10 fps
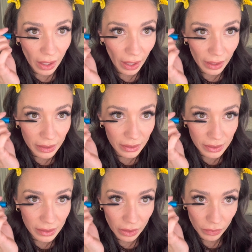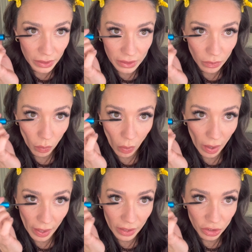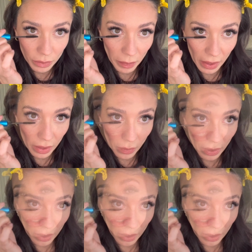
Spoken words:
I didn't see a reason why I should buy one.